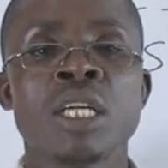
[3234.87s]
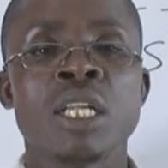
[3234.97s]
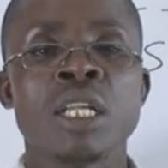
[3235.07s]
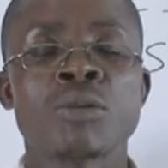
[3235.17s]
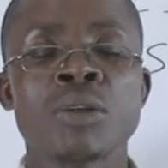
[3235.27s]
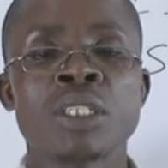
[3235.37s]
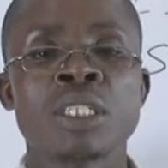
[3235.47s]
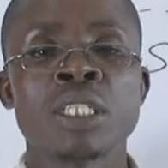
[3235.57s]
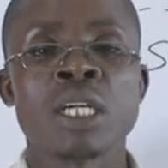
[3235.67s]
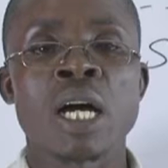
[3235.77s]

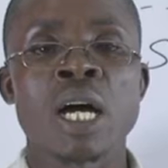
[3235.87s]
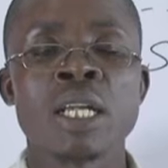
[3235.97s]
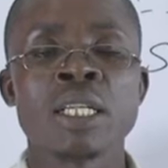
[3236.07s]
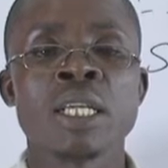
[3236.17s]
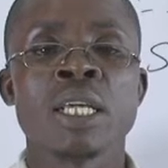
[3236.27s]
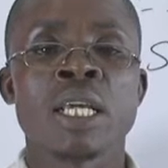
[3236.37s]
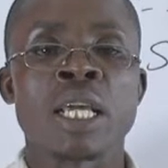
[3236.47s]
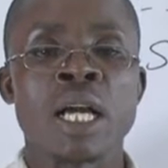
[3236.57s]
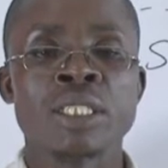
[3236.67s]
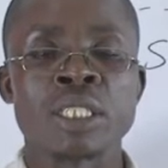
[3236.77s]
liquids, and
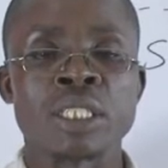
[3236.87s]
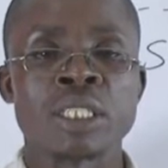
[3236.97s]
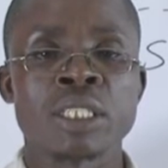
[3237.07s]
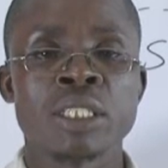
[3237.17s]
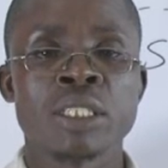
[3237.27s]
gases,